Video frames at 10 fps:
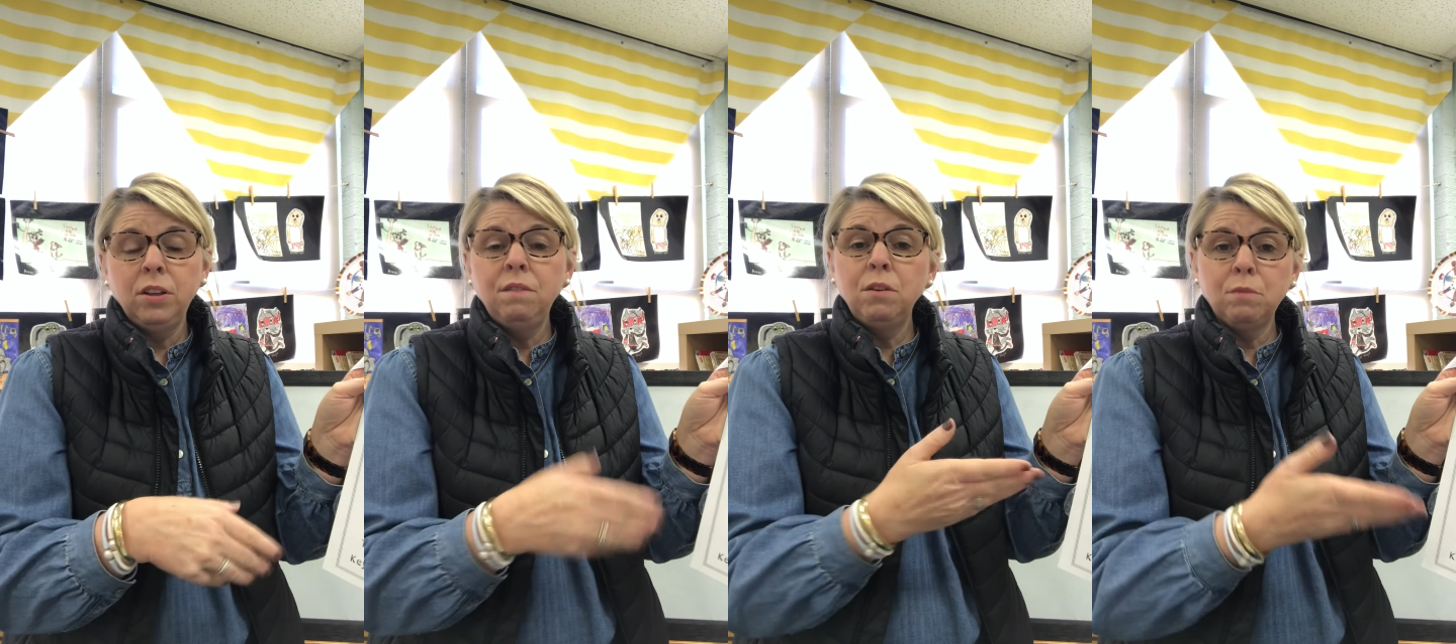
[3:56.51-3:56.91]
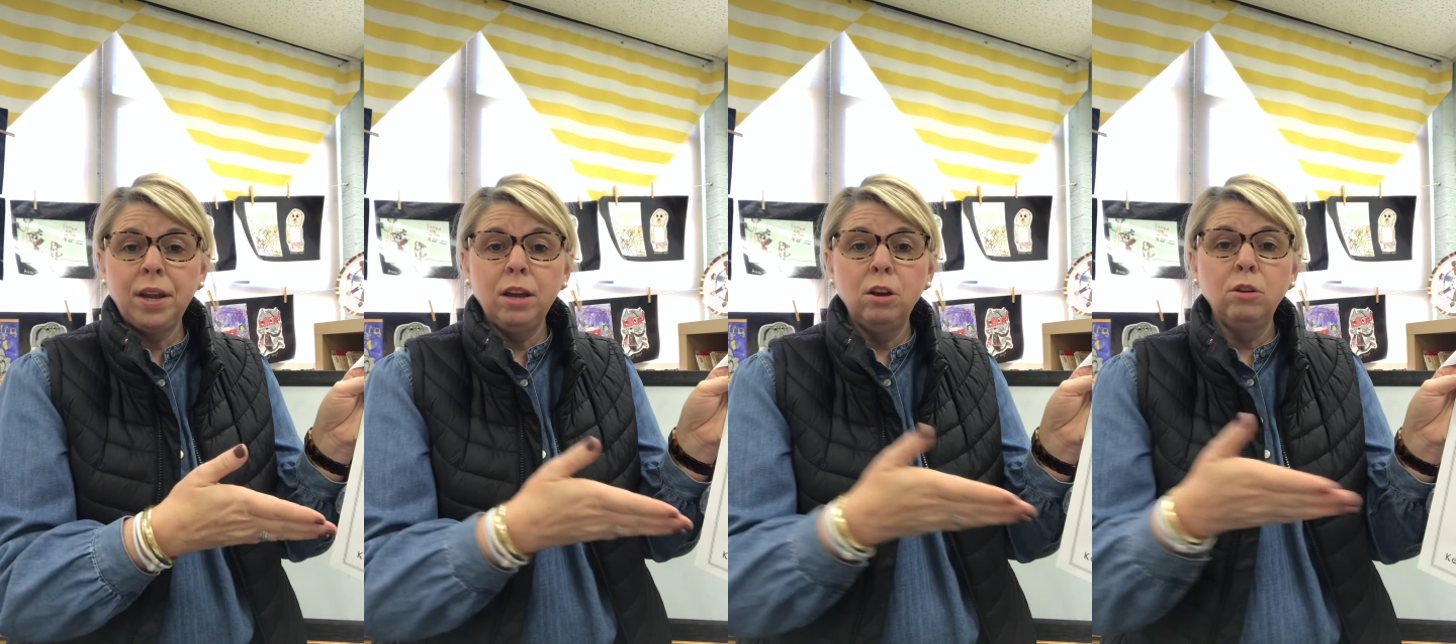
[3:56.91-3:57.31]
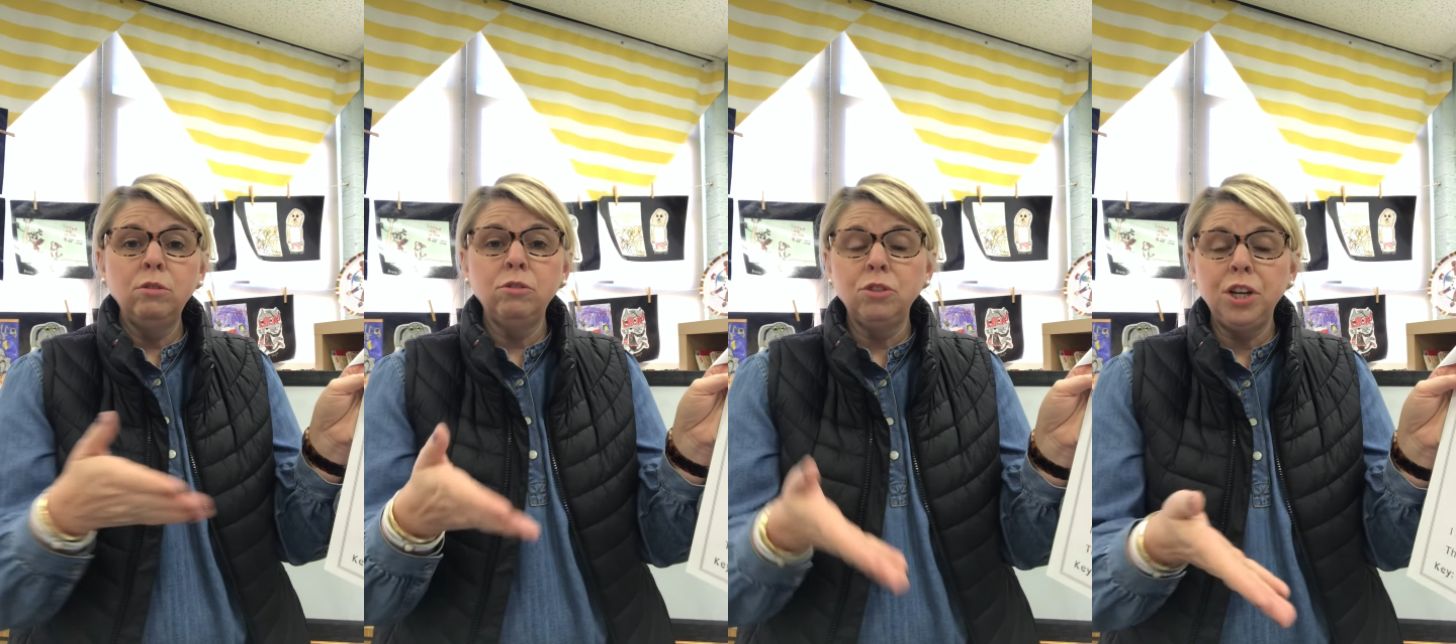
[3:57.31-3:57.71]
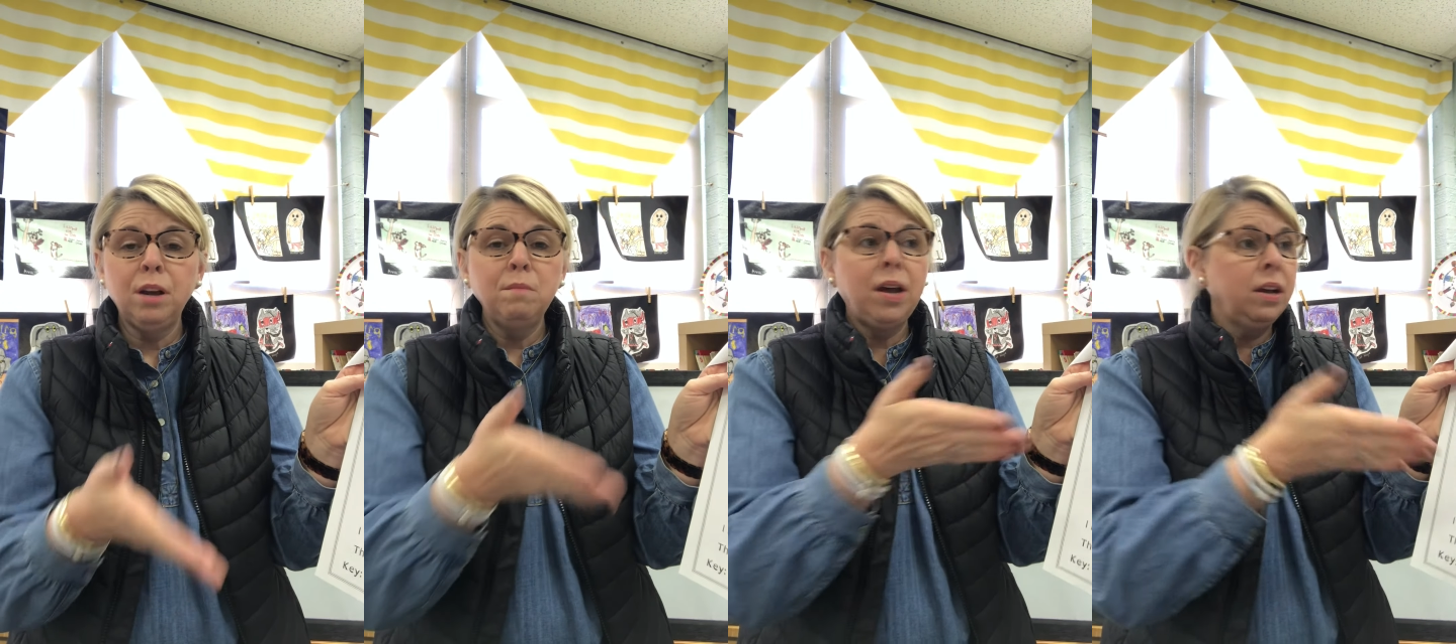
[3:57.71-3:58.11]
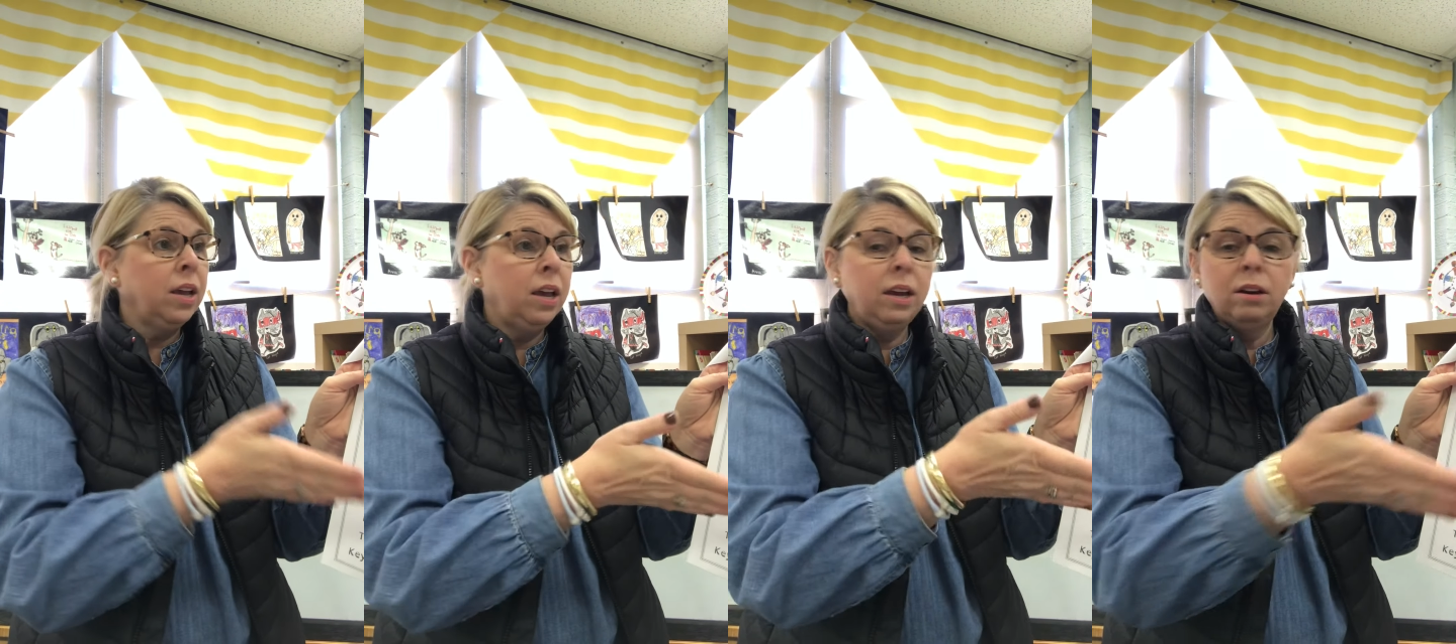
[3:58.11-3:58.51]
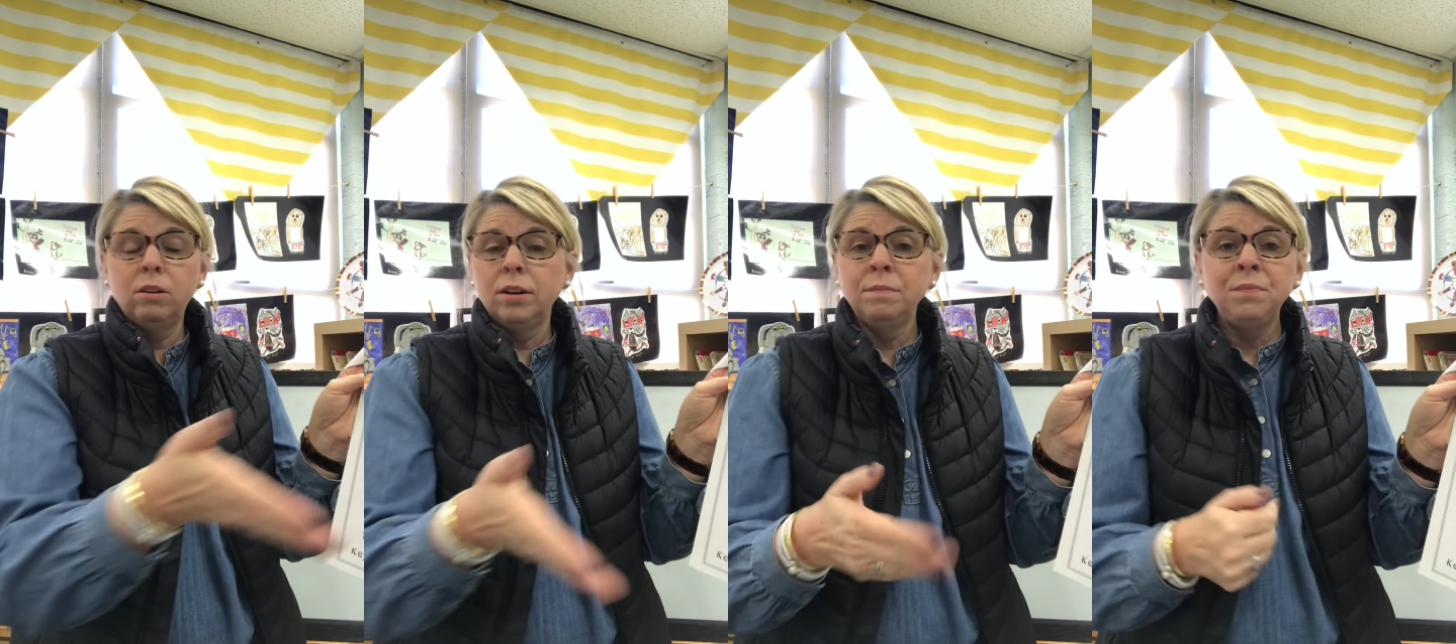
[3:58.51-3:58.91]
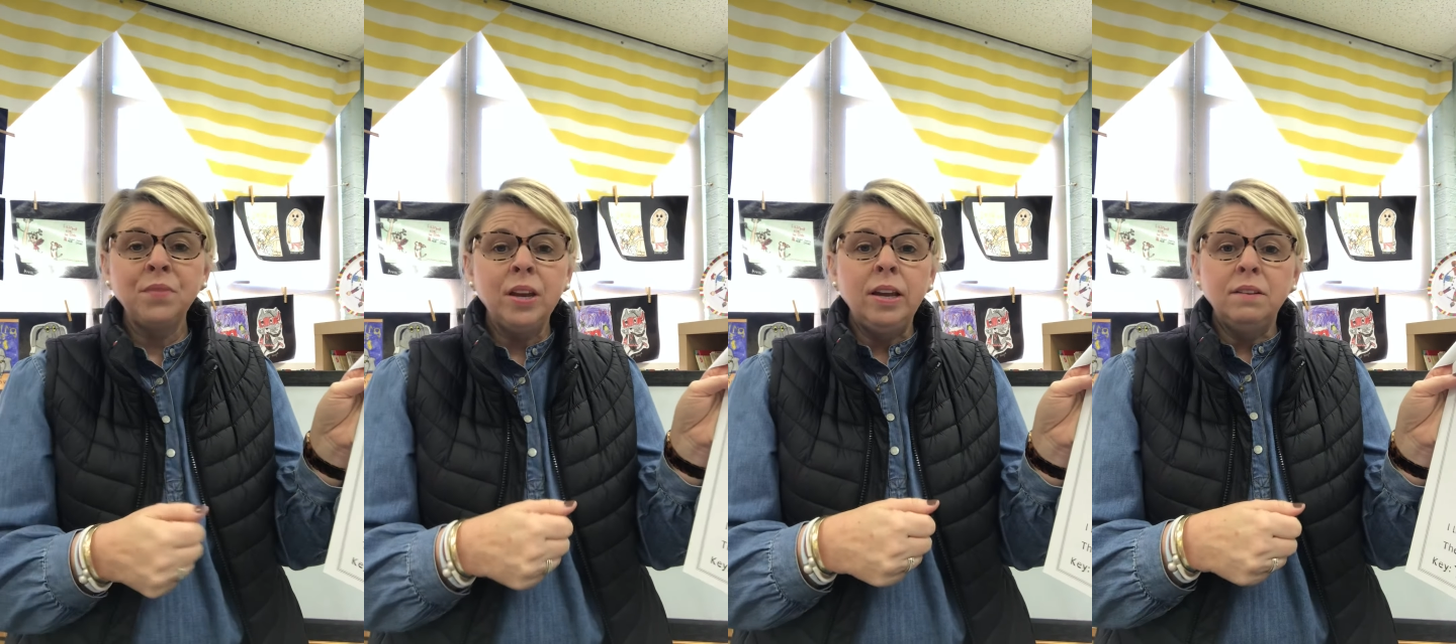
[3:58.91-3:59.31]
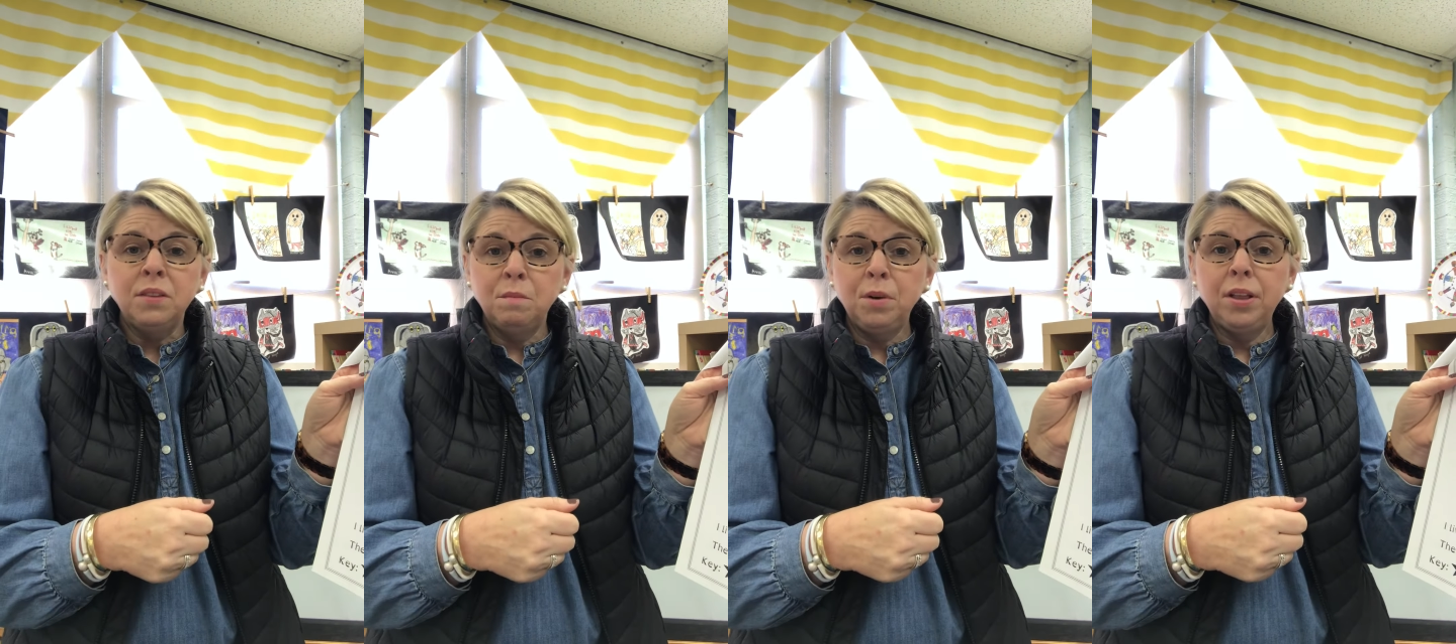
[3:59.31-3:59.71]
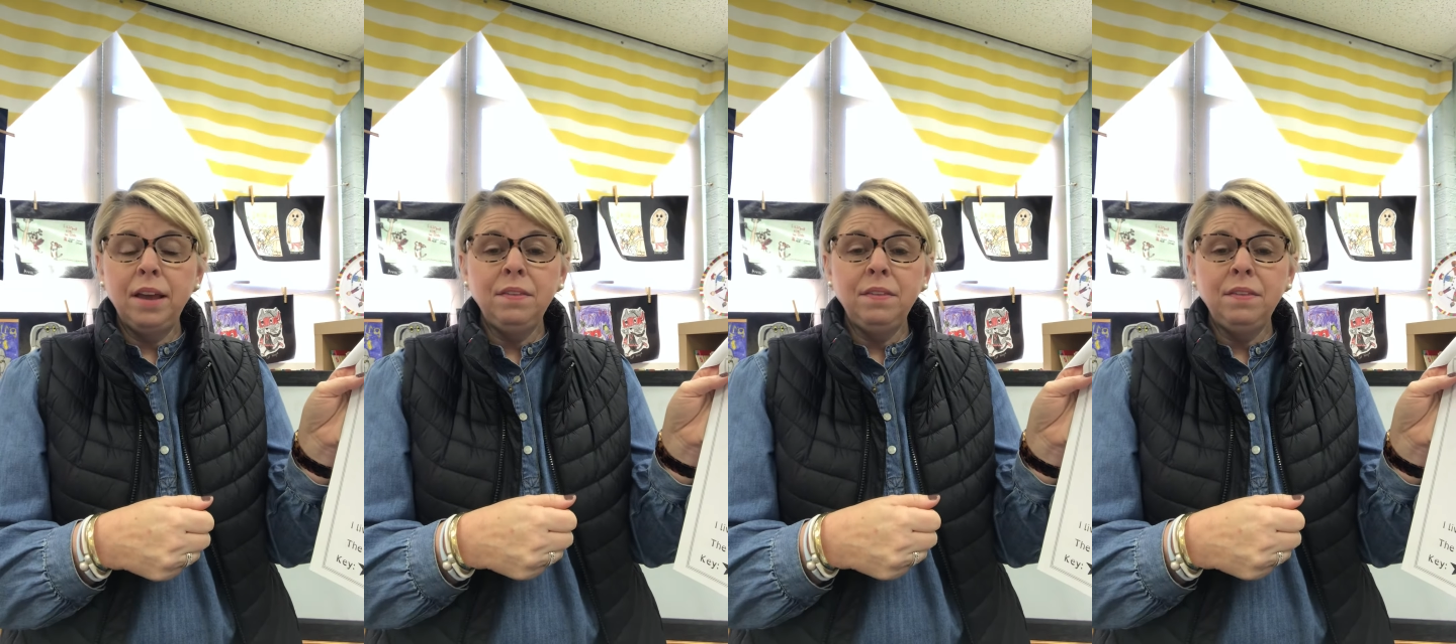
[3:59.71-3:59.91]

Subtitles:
live in Ringgold or Chickamauga or somewhere like